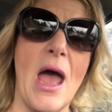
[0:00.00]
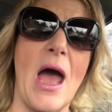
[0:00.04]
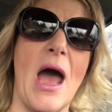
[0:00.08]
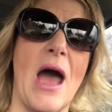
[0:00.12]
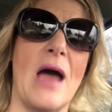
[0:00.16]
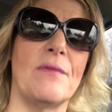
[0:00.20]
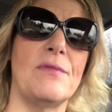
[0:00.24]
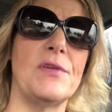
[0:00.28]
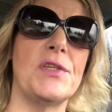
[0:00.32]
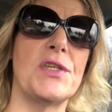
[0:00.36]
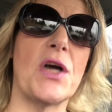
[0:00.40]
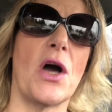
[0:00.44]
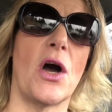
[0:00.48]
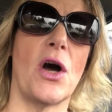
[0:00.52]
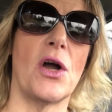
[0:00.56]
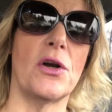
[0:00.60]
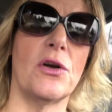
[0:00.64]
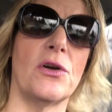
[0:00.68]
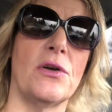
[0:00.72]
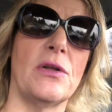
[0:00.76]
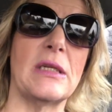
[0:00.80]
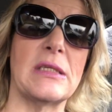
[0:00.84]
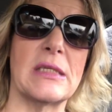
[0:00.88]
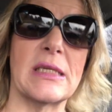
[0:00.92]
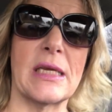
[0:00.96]
Have a
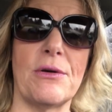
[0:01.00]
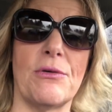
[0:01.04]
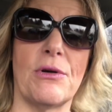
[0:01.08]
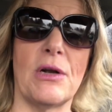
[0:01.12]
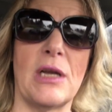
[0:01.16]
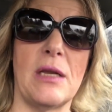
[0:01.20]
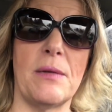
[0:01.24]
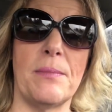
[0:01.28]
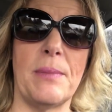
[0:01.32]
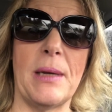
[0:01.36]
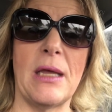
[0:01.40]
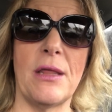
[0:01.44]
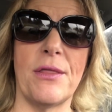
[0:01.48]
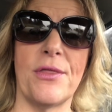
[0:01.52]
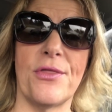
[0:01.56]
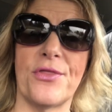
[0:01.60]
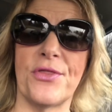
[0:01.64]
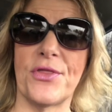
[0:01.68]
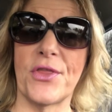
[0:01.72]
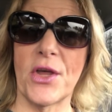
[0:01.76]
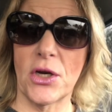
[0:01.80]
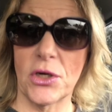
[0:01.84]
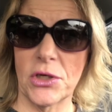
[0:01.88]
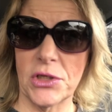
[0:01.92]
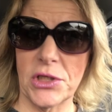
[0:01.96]
daughter that's getting ready to be
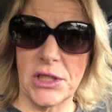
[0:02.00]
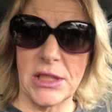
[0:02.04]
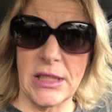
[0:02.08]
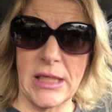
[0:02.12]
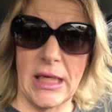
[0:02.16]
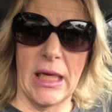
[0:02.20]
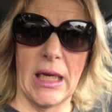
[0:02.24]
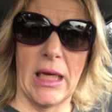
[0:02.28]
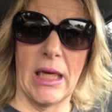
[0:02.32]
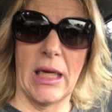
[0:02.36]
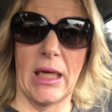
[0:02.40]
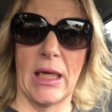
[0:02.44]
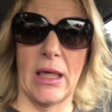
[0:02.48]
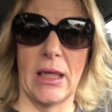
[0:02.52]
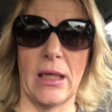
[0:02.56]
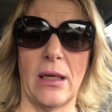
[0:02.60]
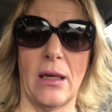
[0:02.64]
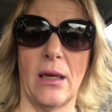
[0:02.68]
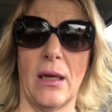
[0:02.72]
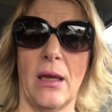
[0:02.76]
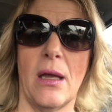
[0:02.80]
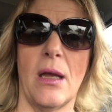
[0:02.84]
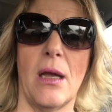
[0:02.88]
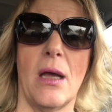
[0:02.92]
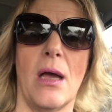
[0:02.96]
13.
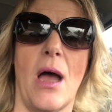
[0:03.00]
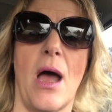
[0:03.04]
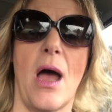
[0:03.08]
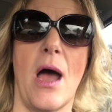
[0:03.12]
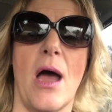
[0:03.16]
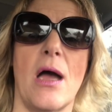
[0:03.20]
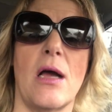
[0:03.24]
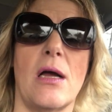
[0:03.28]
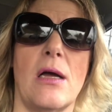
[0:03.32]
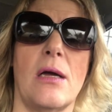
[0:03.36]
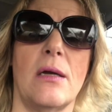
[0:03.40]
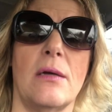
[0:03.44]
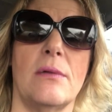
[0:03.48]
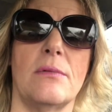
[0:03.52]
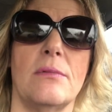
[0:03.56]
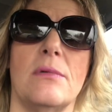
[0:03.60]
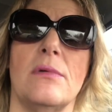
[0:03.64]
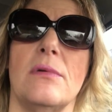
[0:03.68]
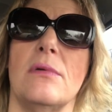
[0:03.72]
And